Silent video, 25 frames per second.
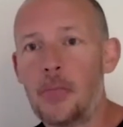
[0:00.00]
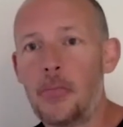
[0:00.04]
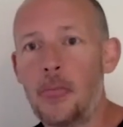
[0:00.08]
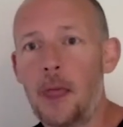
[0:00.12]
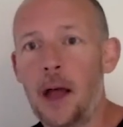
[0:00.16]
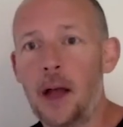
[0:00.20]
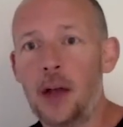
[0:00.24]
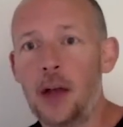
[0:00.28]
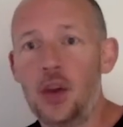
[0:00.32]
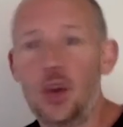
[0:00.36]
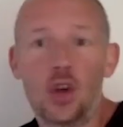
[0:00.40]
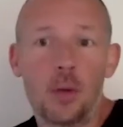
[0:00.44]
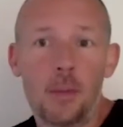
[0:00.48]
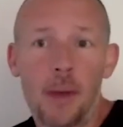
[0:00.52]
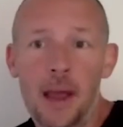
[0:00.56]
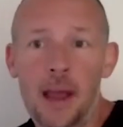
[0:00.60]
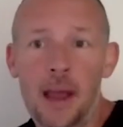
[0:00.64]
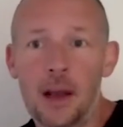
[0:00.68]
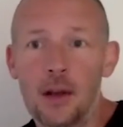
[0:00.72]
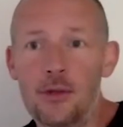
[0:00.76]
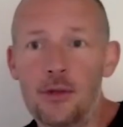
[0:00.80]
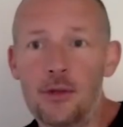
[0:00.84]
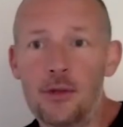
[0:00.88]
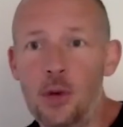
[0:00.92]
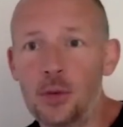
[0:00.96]
and you can make an
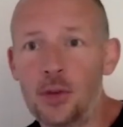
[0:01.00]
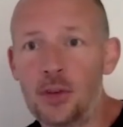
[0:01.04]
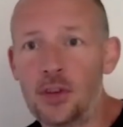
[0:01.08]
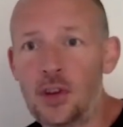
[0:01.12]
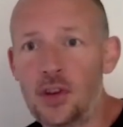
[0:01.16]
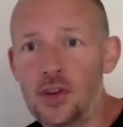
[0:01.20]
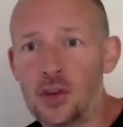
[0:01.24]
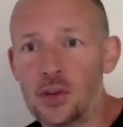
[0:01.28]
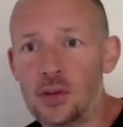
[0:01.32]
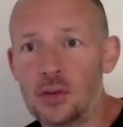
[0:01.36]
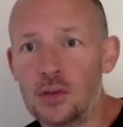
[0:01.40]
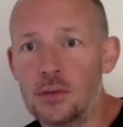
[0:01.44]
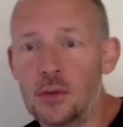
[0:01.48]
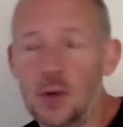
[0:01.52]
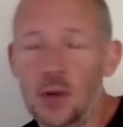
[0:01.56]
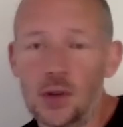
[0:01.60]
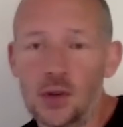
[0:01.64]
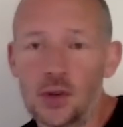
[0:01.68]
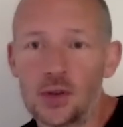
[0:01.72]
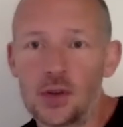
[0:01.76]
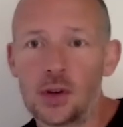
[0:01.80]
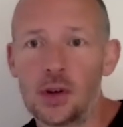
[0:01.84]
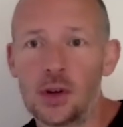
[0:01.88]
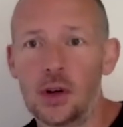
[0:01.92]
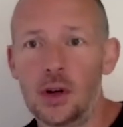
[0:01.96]
informed decision,
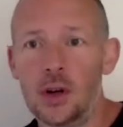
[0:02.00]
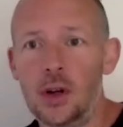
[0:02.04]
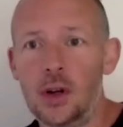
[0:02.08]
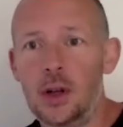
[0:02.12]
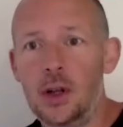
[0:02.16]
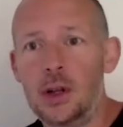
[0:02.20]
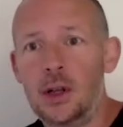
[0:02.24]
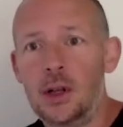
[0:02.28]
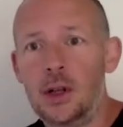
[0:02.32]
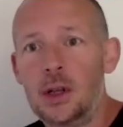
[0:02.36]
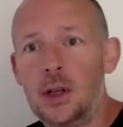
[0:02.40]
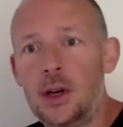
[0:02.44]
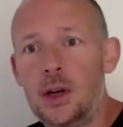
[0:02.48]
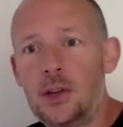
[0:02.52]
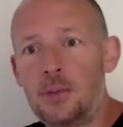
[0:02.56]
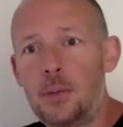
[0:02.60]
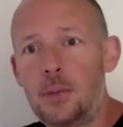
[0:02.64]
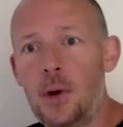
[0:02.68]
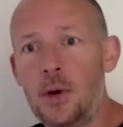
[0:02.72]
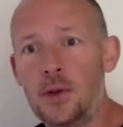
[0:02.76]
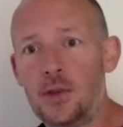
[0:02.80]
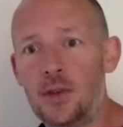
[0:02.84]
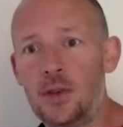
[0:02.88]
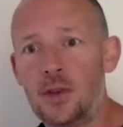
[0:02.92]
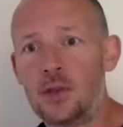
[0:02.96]
which I
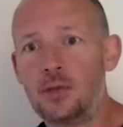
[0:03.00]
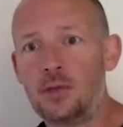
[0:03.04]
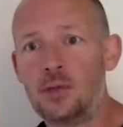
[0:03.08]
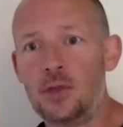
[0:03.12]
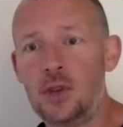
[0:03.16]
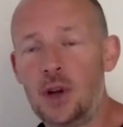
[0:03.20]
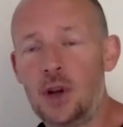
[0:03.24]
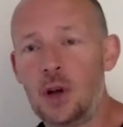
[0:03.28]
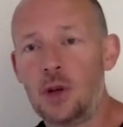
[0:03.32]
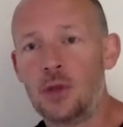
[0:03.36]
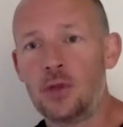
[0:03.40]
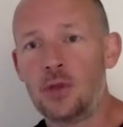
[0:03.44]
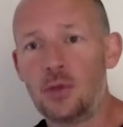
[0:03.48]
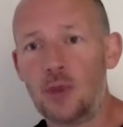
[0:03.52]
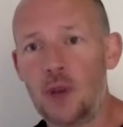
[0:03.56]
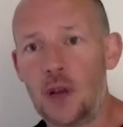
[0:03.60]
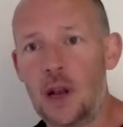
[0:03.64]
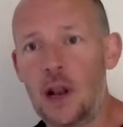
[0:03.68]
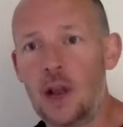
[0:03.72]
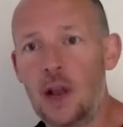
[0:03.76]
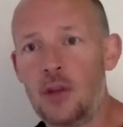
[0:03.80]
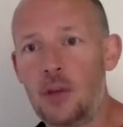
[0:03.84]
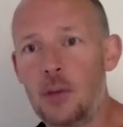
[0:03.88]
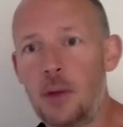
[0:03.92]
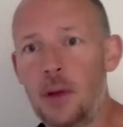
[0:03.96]
suppose is, you know, is a really
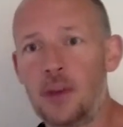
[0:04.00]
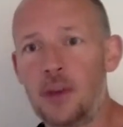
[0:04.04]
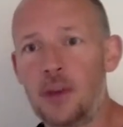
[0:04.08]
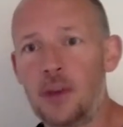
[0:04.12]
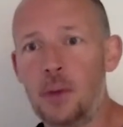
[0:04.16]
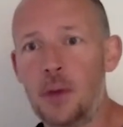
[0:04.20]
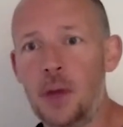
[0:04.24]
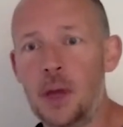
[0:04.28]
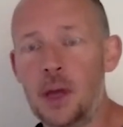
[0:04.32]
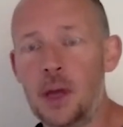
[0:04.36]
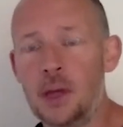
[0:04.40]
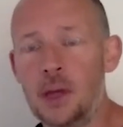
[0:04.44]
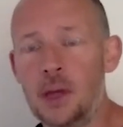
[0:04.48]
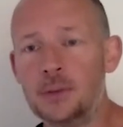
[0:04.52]
lovely place to be.